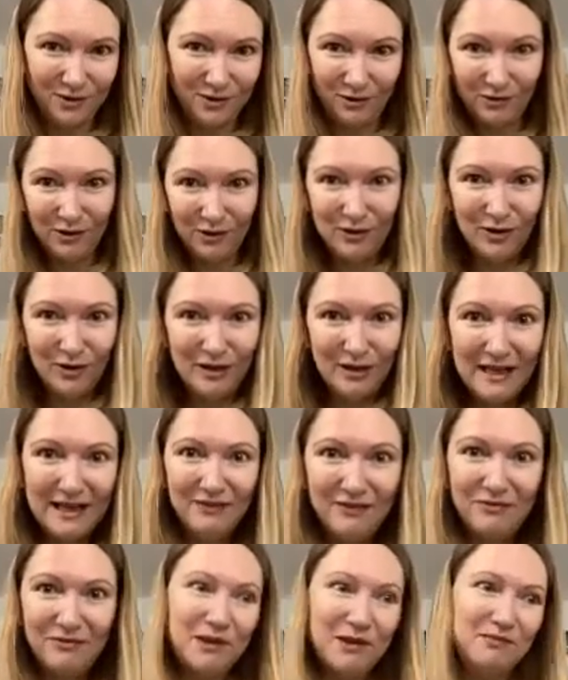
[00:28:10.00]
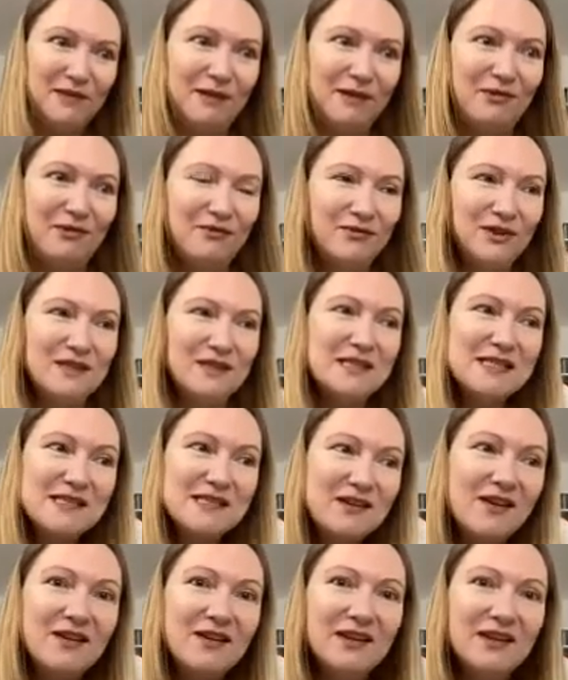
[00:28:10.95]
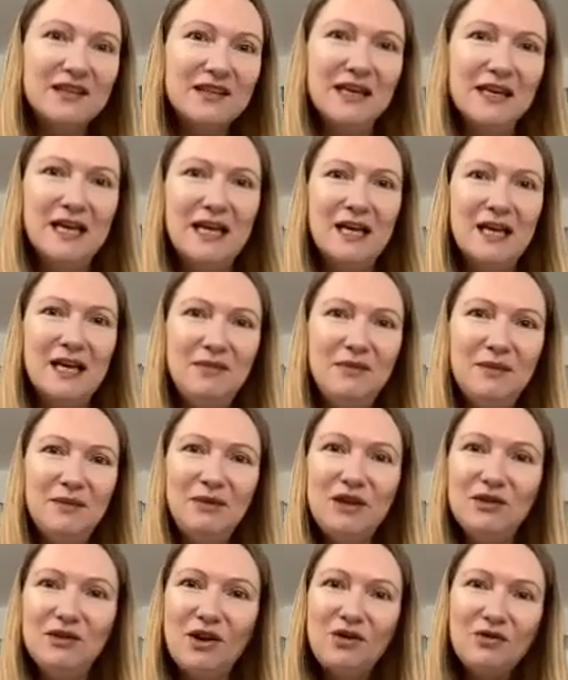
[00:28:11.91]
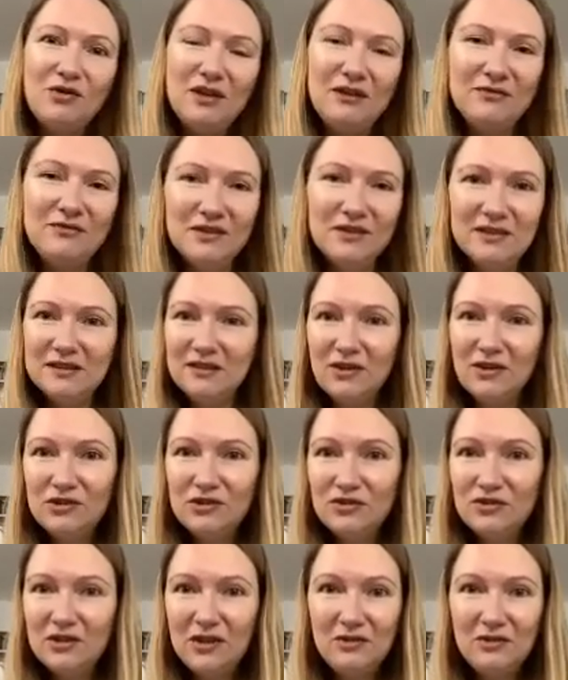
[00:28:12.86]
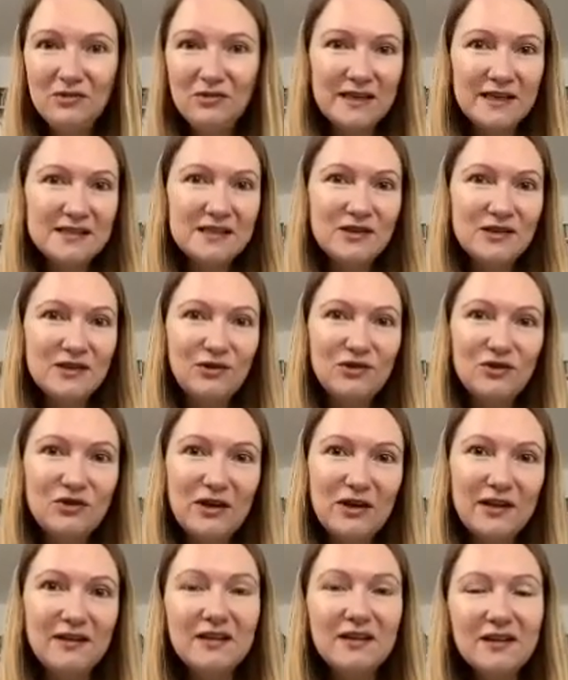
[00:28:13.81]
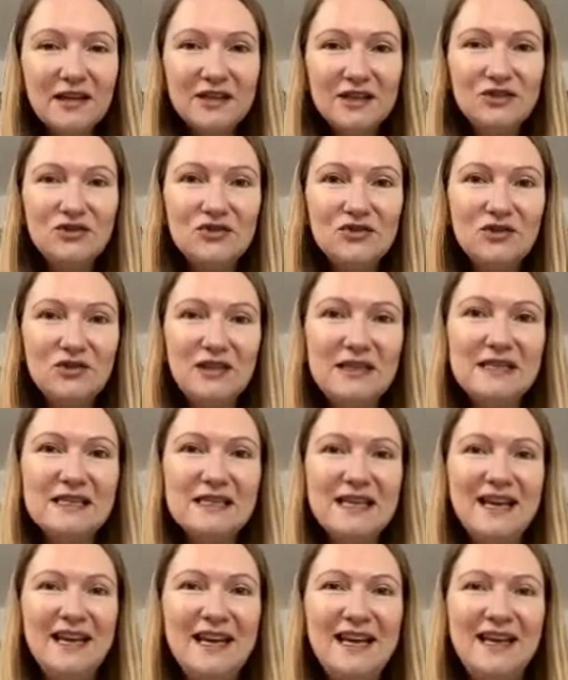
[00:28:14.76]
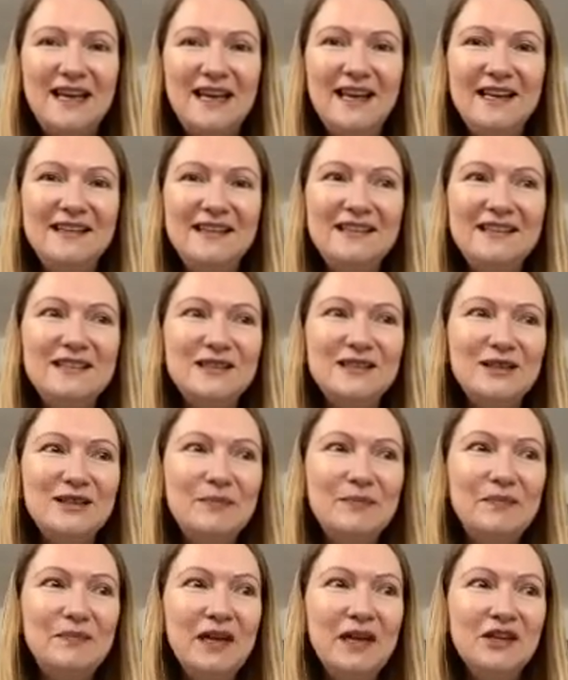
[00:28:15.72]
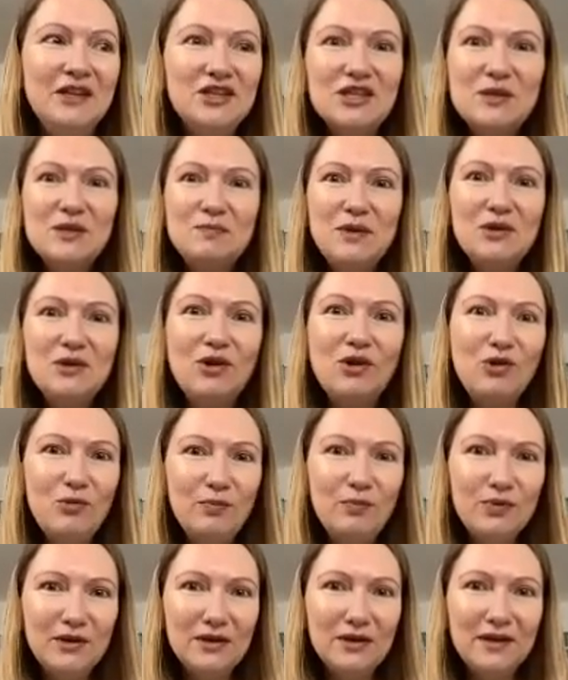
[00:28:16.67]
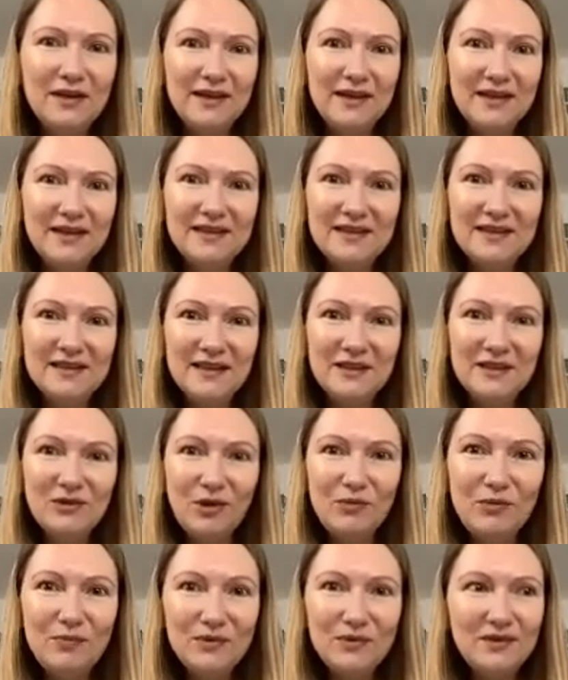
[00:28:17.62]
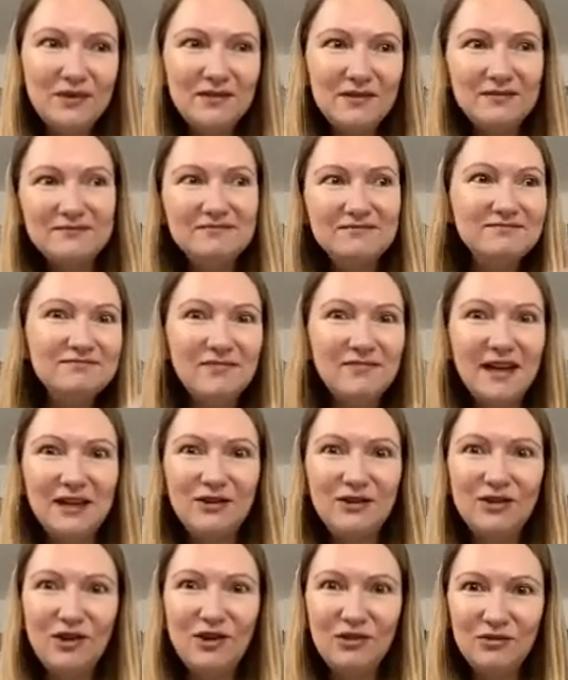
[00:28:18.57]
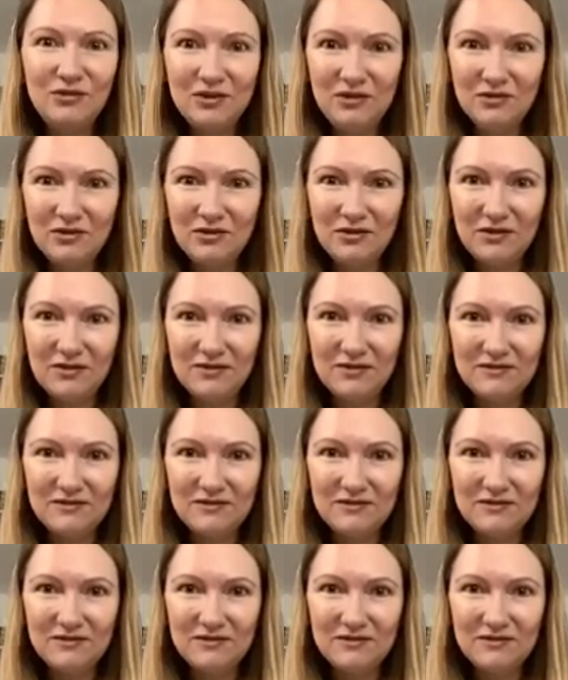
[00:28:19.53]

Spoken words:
all your life, but maybe for the start, maybe go to the US, go to other countries, and just be open and open, I don't know, your